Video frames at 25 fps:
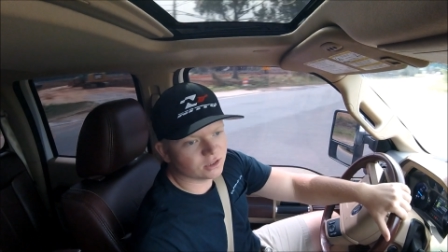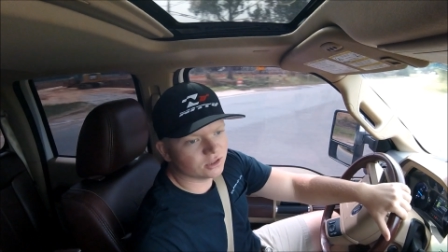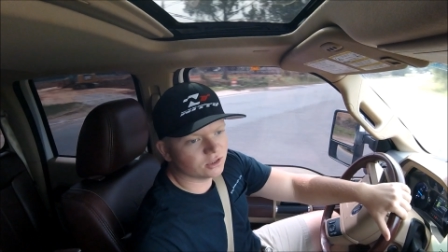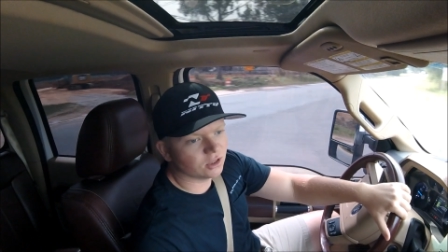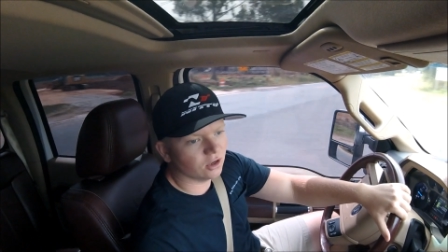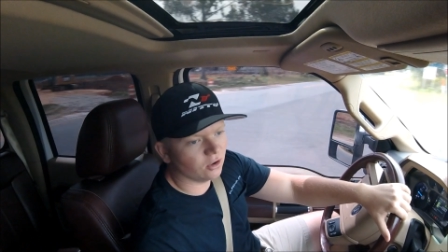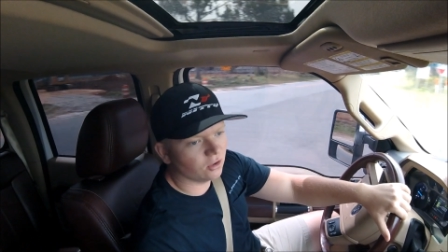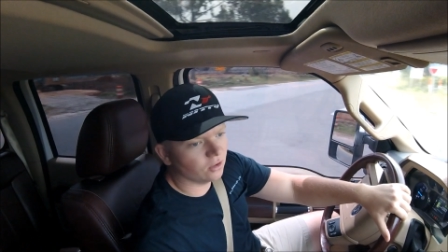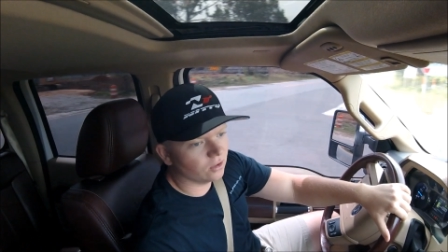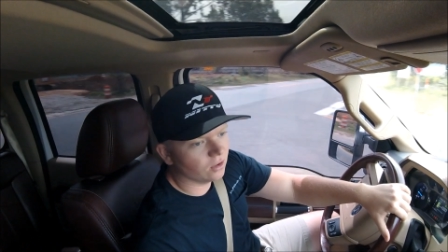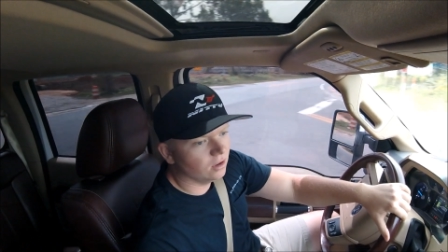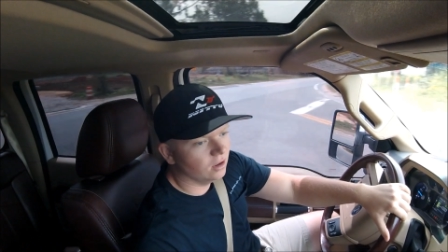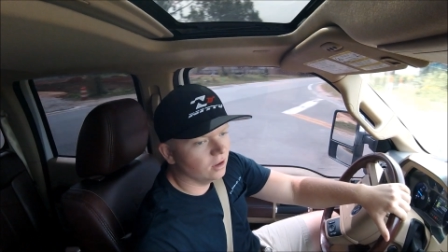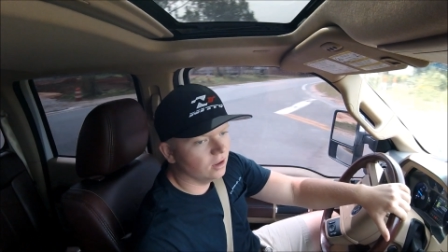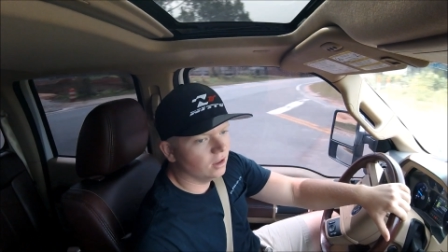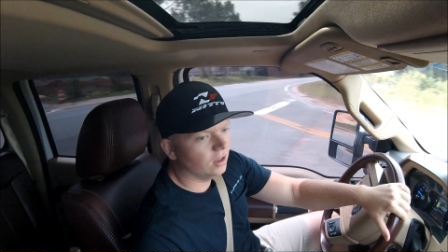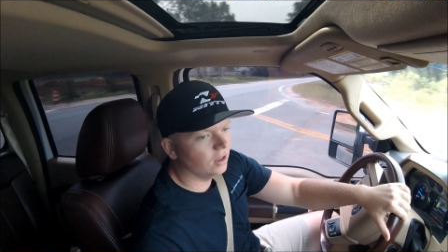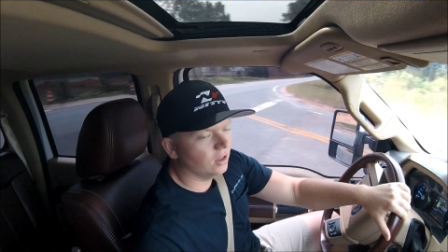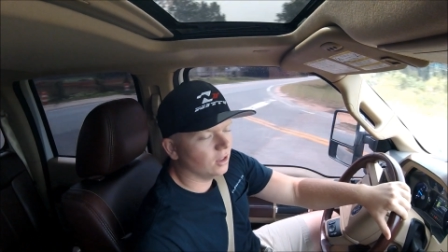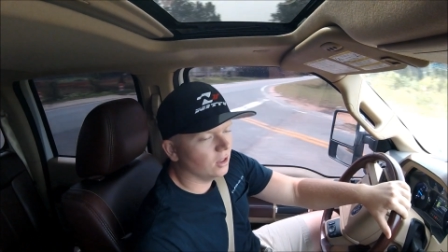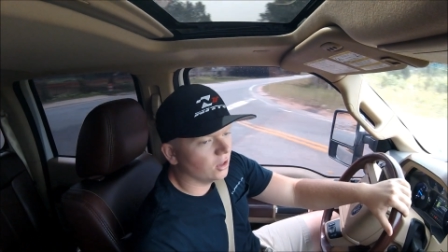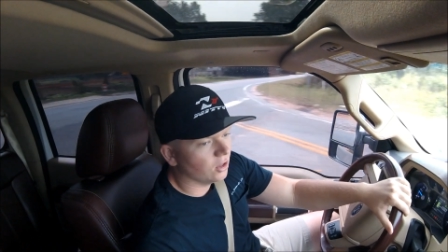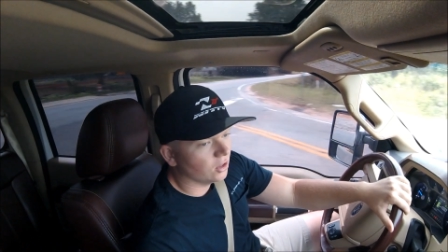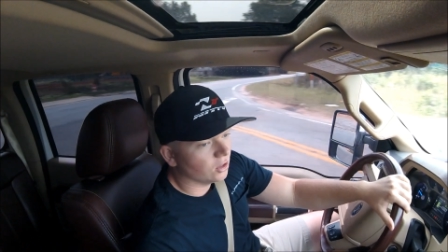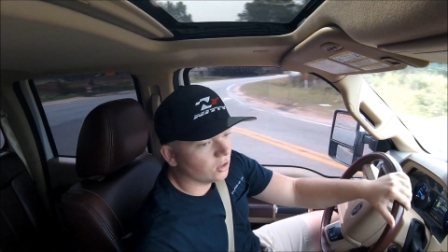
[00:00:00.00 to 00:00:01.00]
So
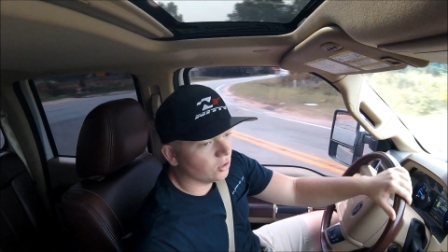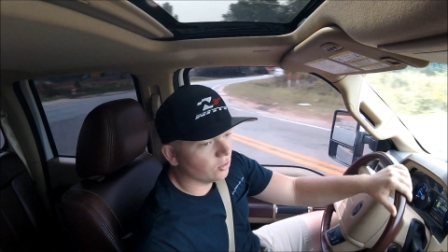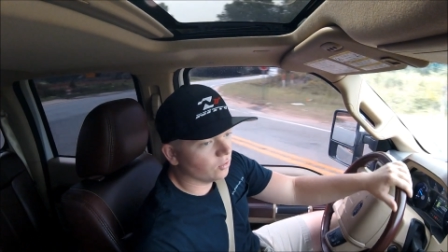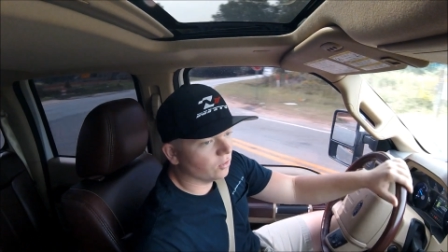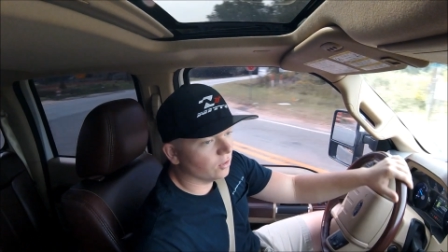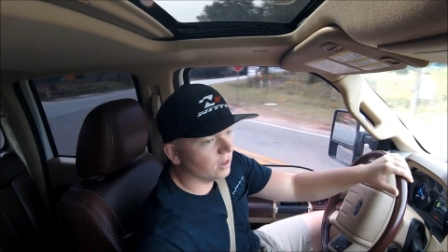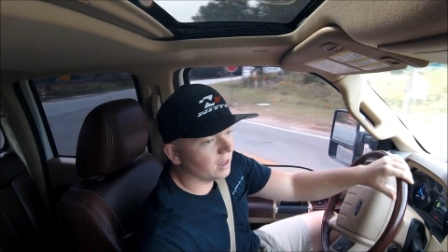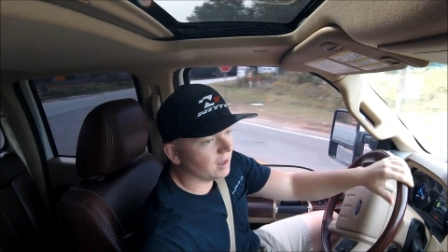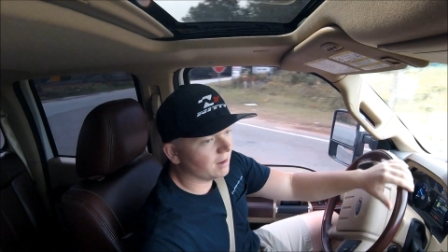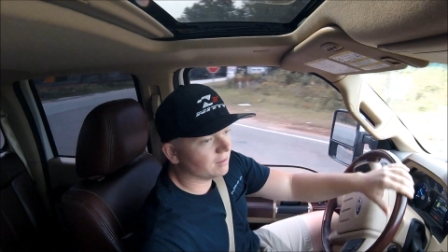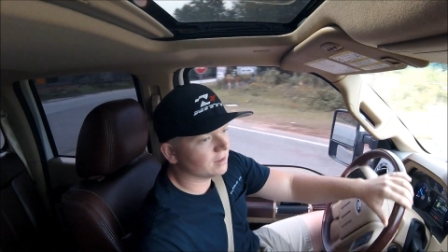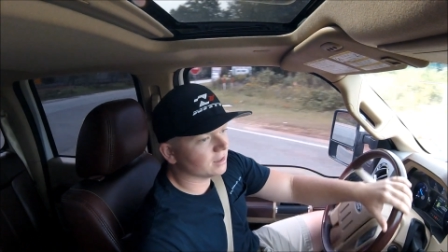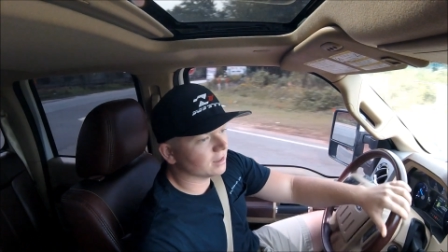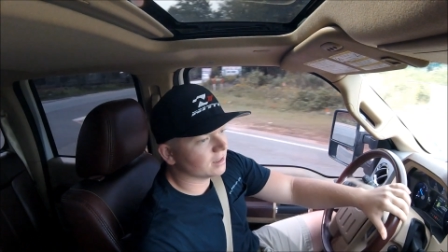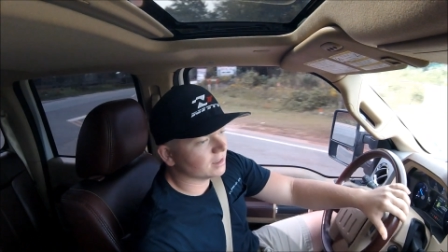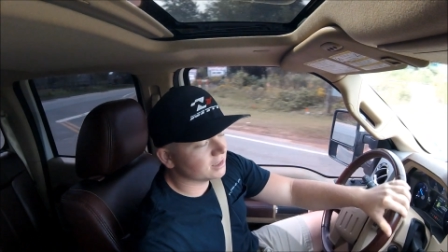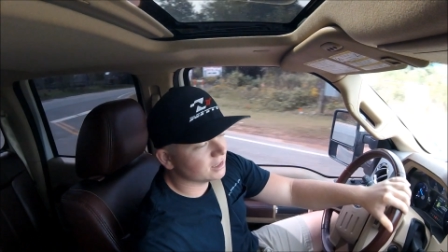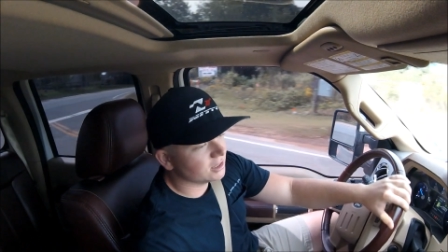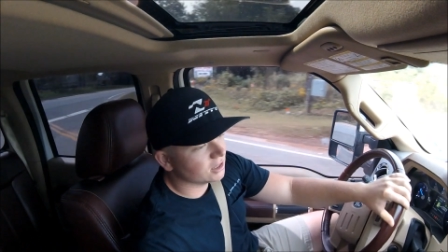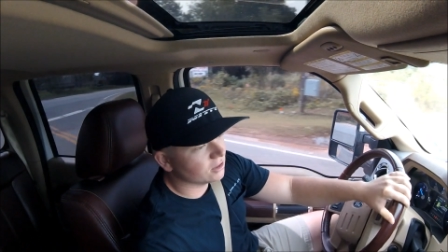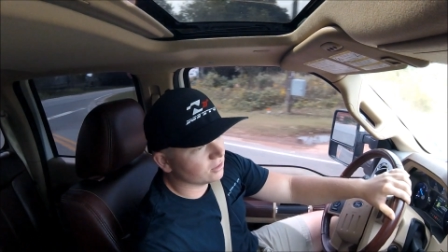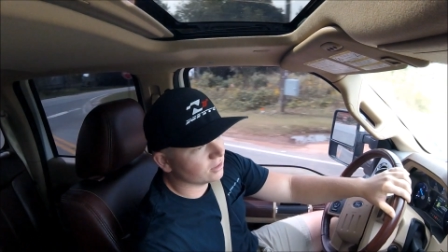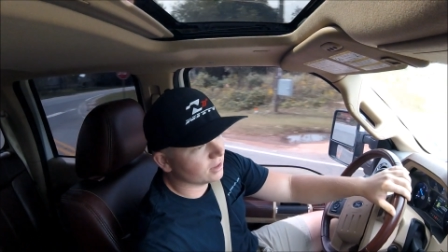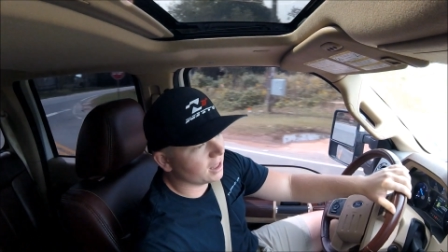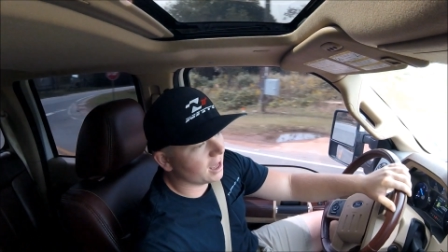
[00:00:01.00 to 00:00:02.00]
you really have to
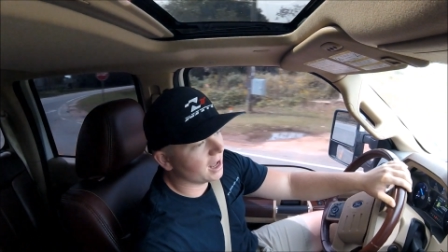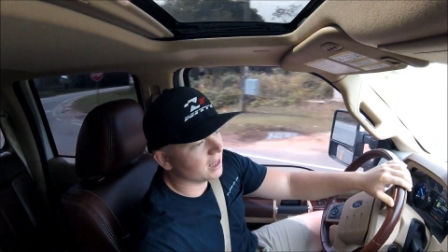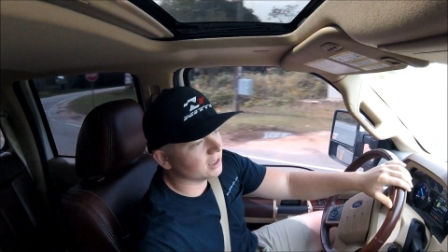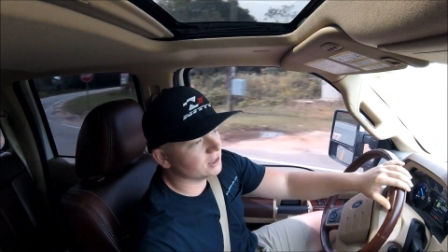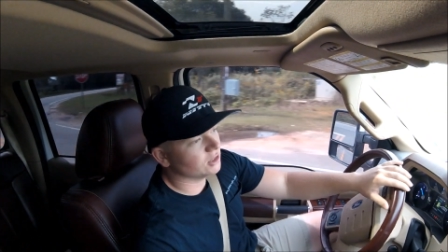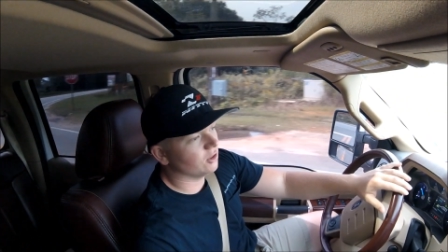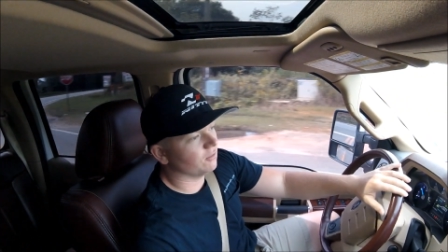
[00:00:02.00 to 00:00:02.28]
consider that.